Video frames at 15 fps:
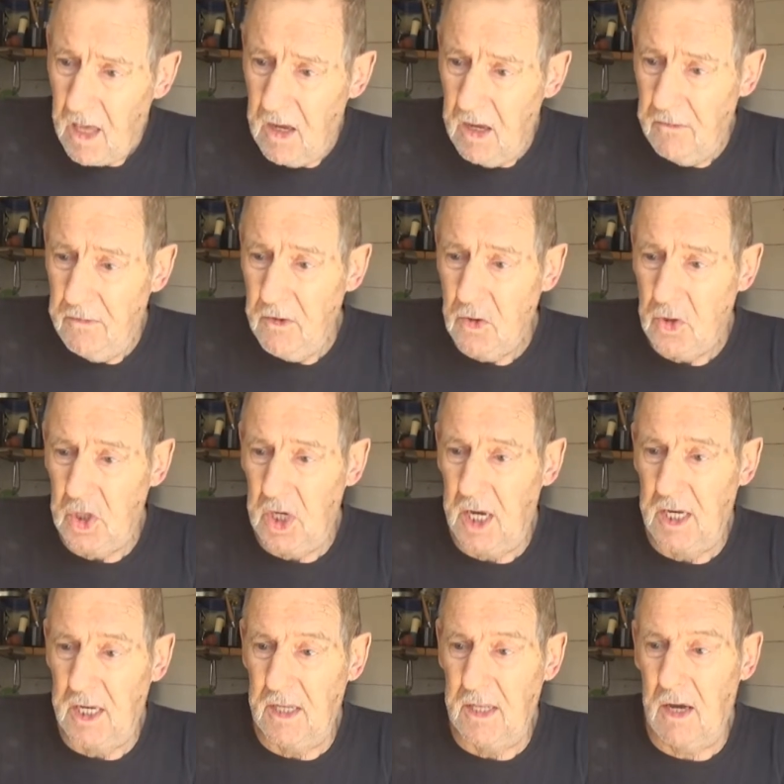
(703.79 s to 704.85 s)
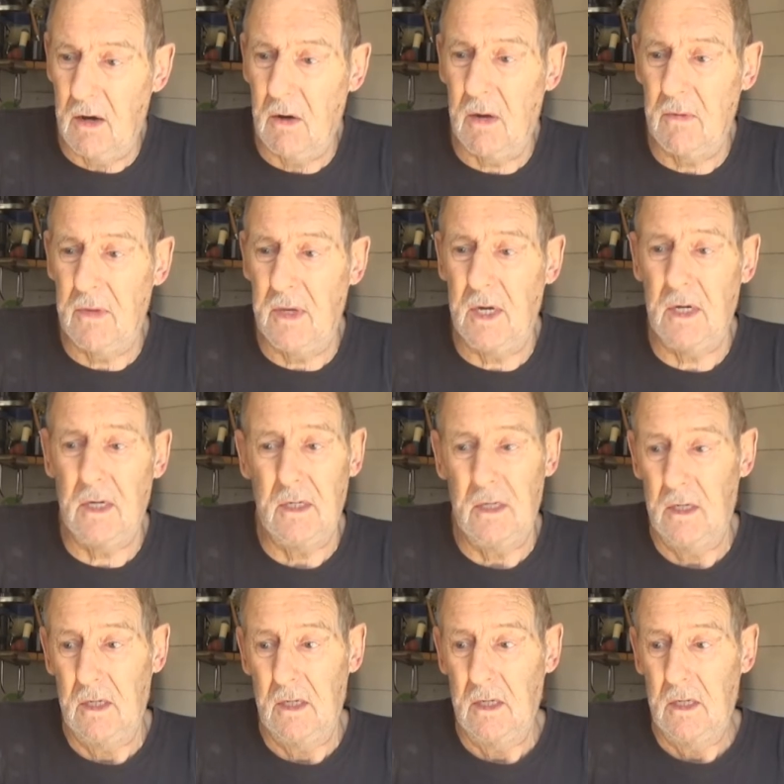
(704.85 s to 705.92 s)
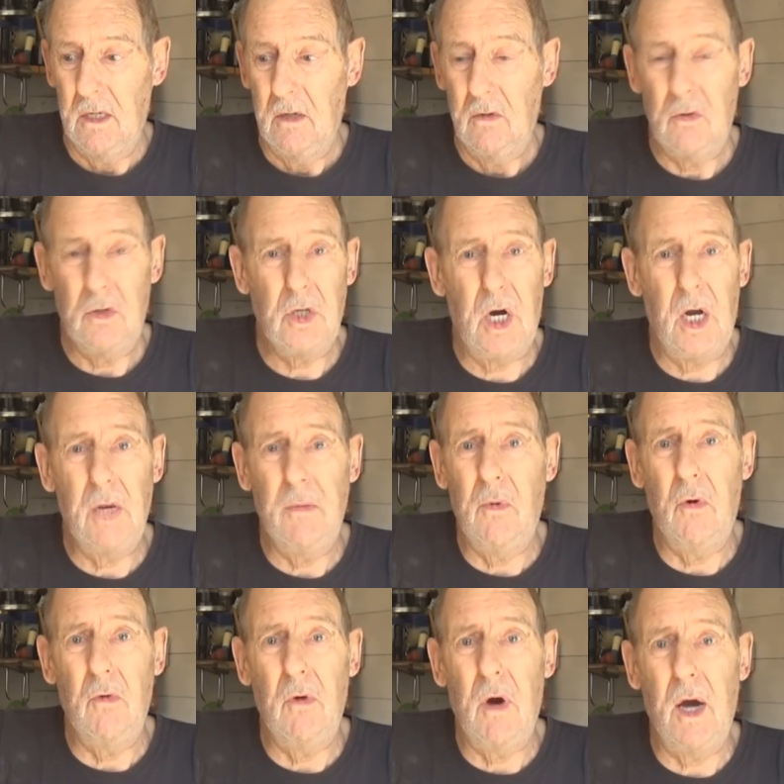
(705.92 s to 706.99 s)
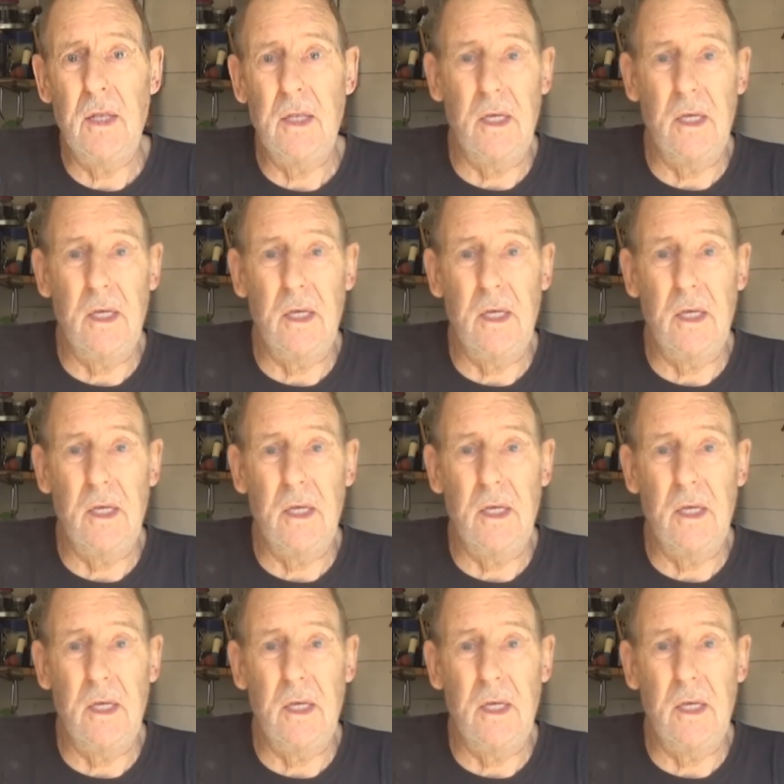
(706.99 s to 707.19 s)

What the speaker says: if you see any of them up there with Charlie Boy Ray,